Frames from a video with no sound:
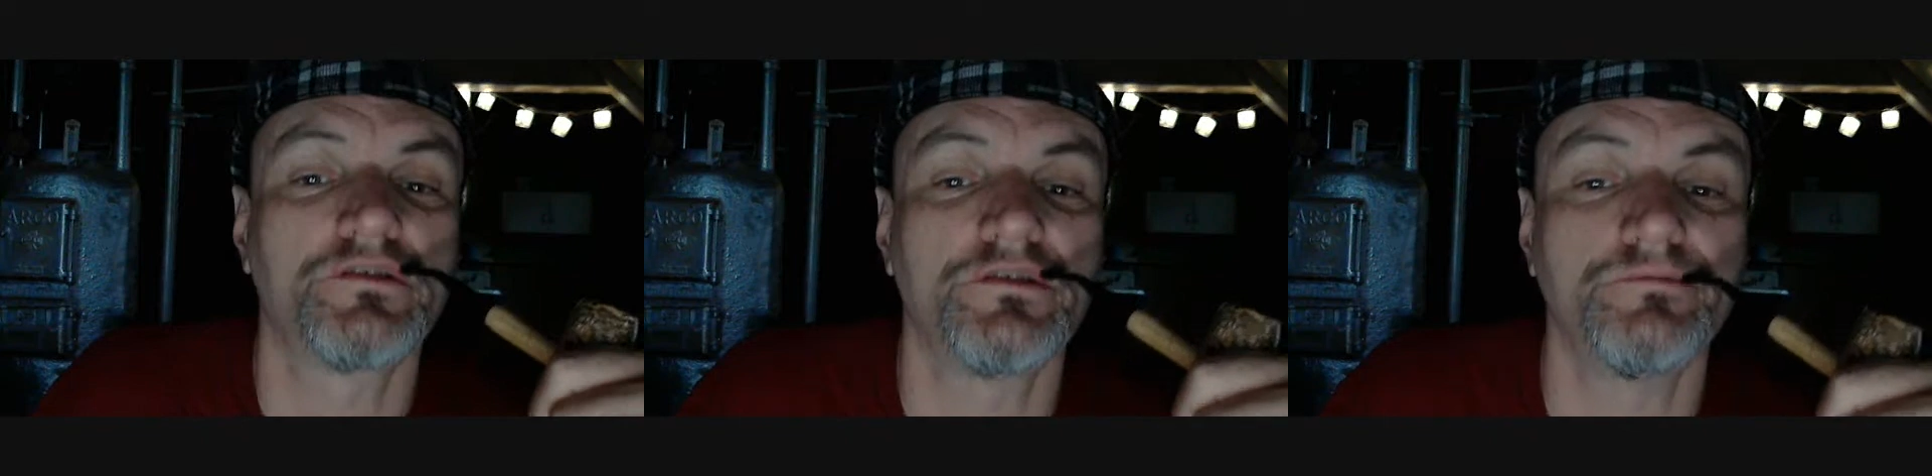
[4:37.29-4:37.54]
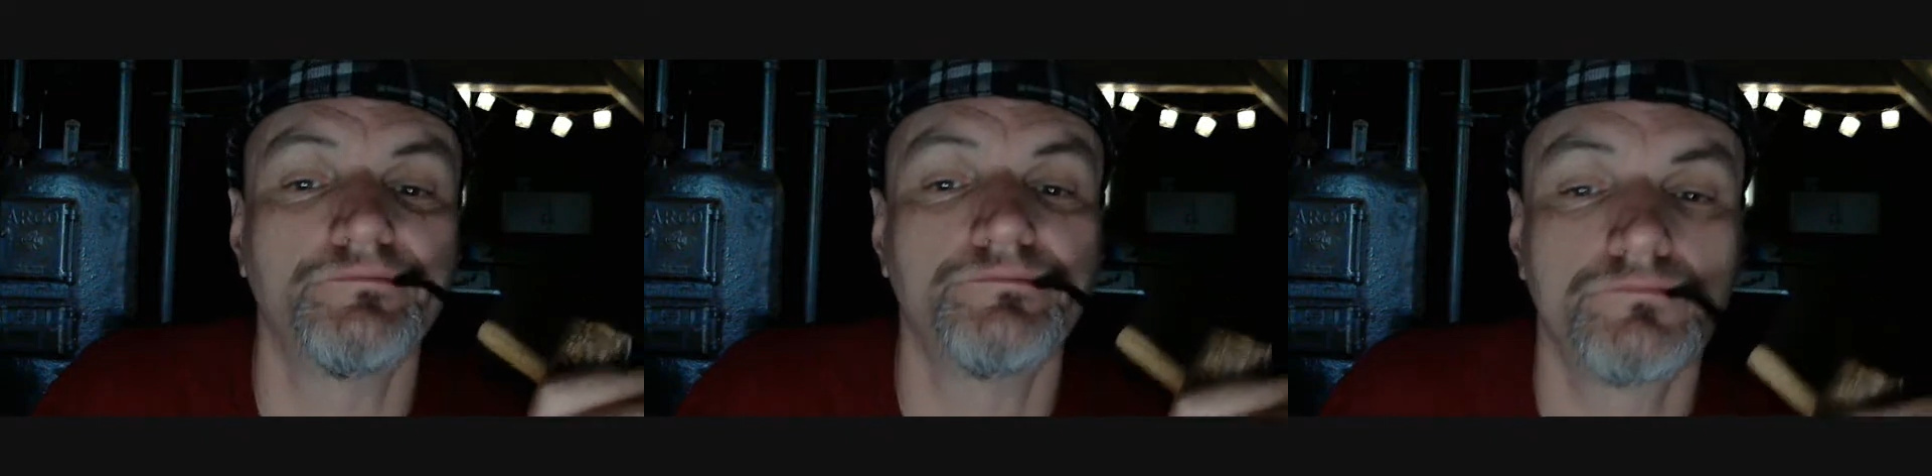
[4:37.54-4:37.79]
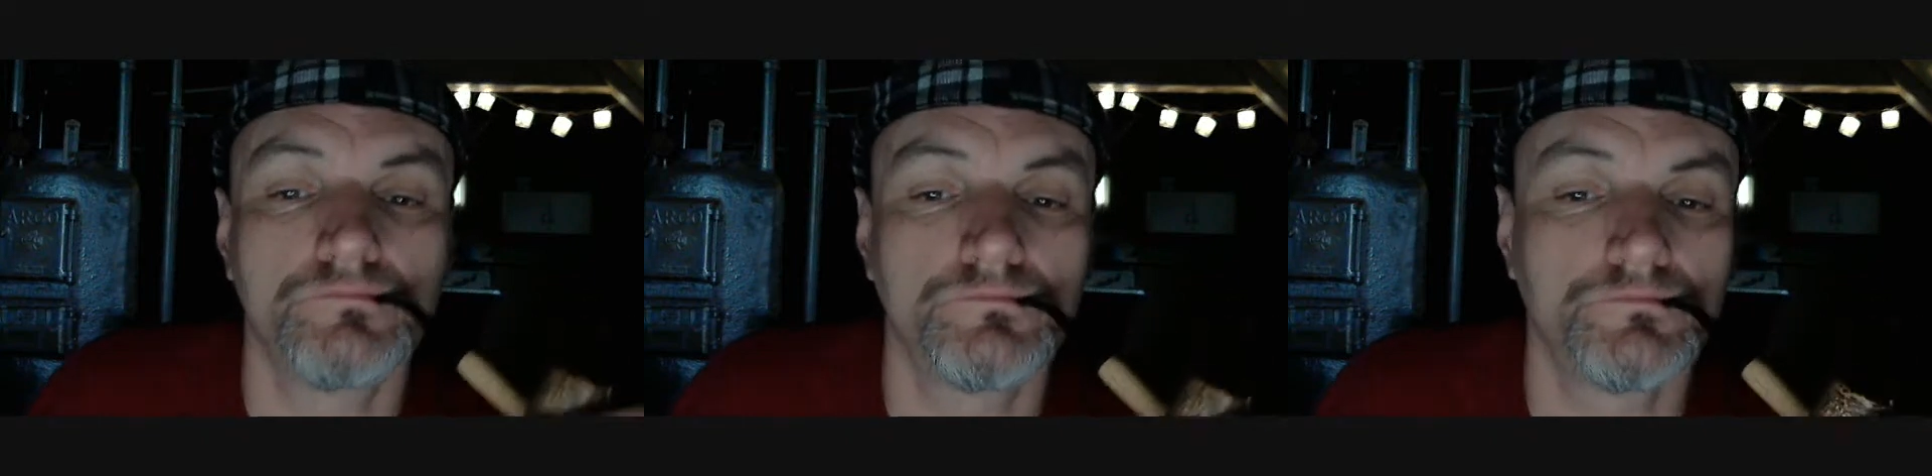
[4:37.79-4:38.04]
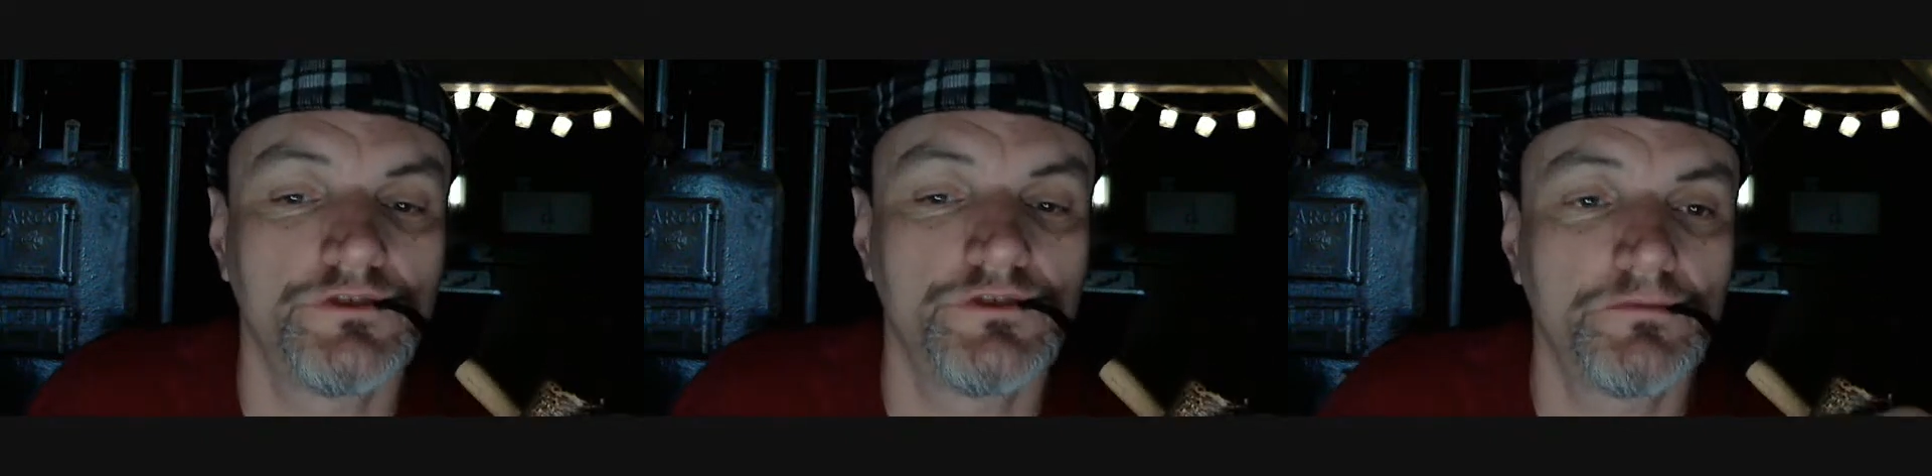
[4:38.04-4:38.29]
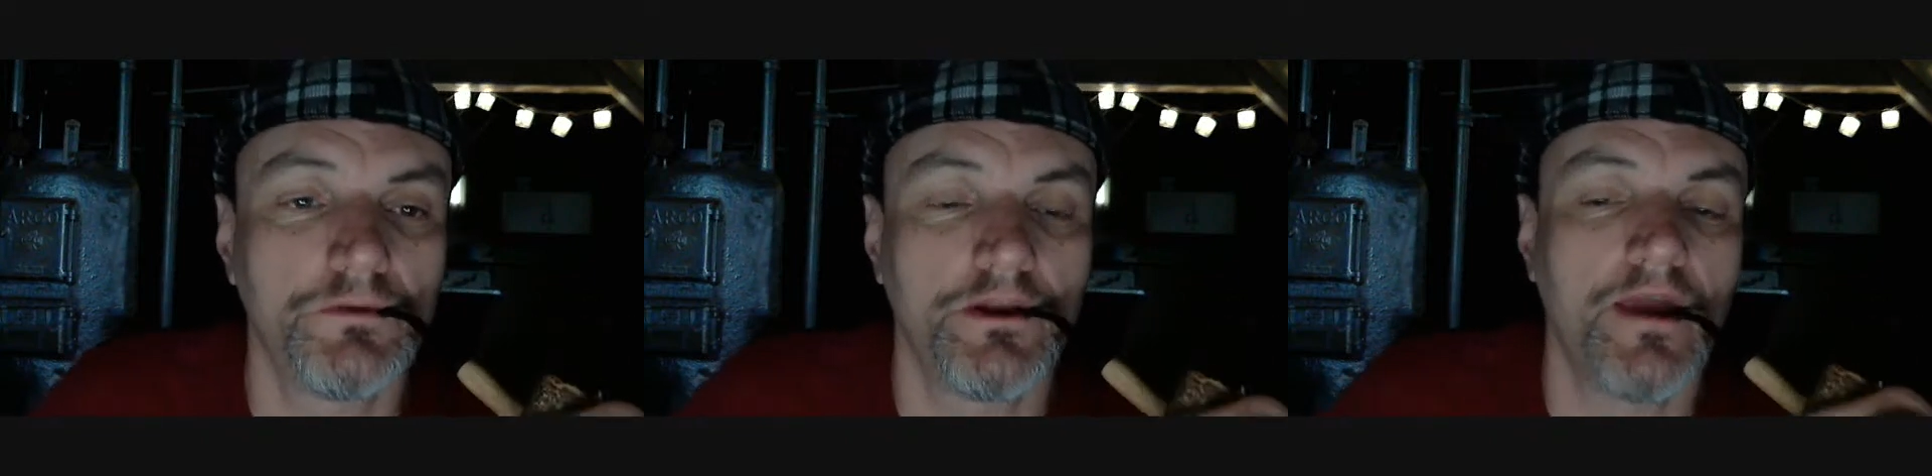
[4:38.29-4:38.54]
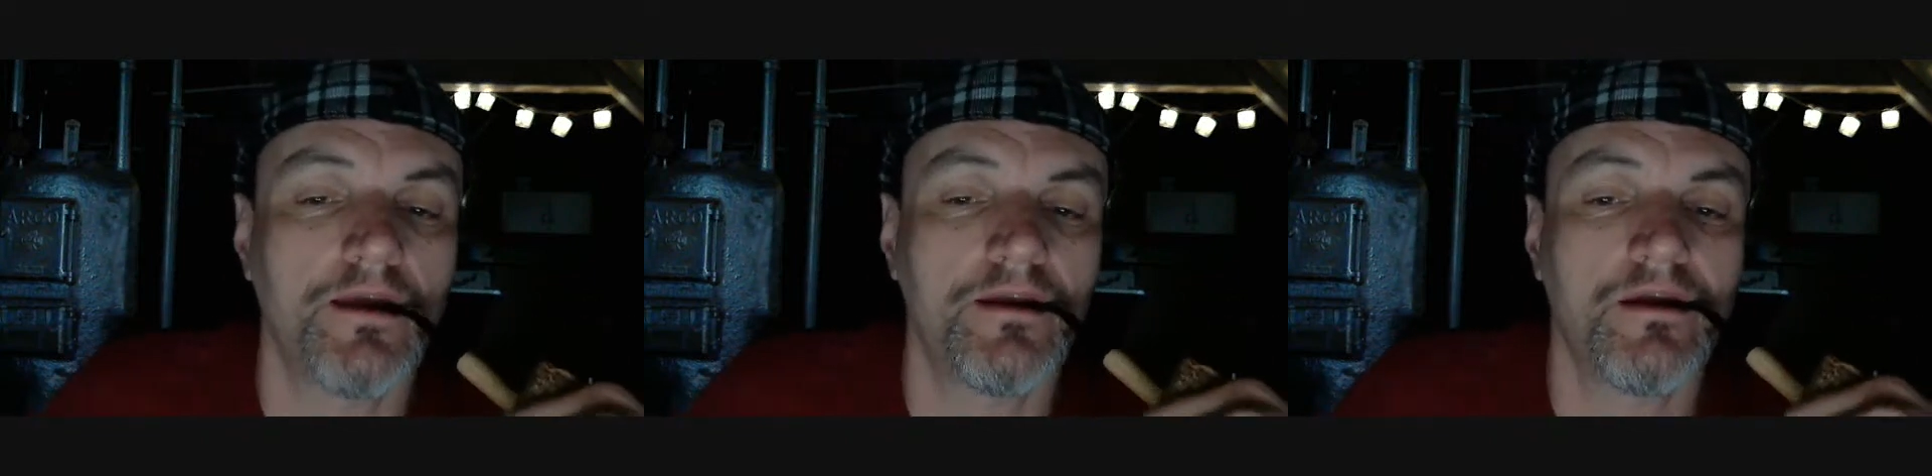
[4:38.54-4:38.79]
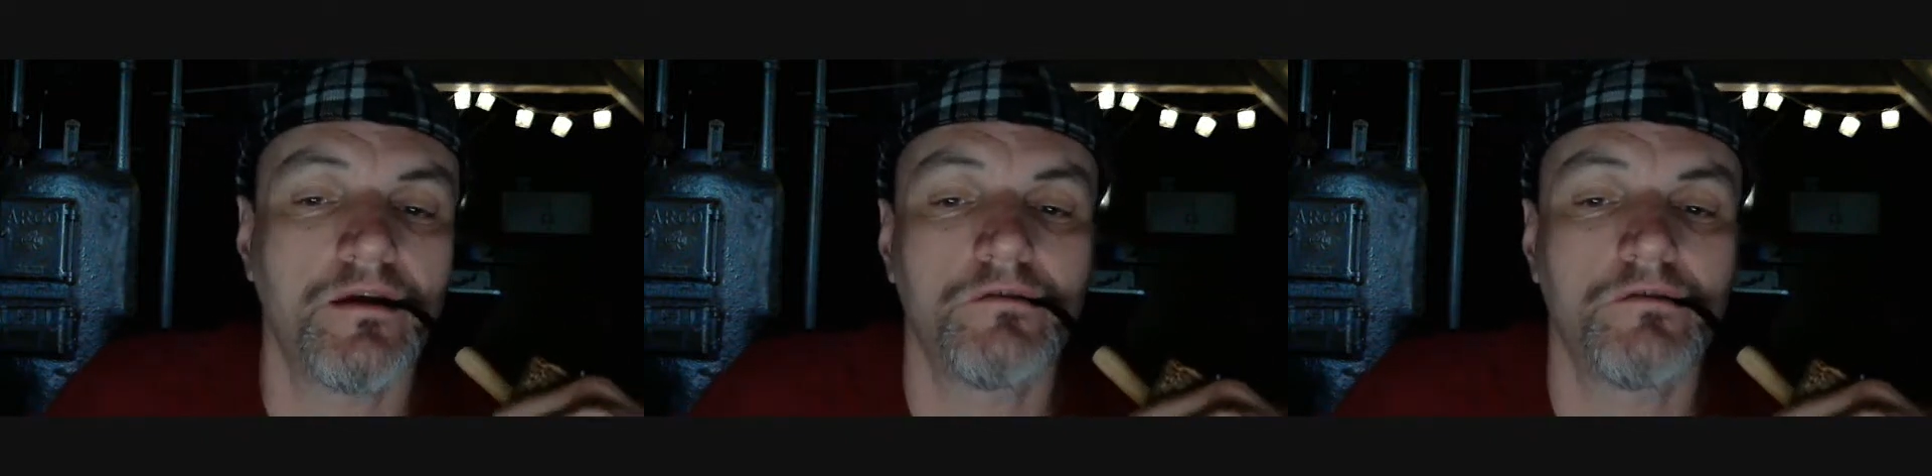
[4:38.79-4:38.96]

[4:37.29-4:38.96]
and just been hanging out.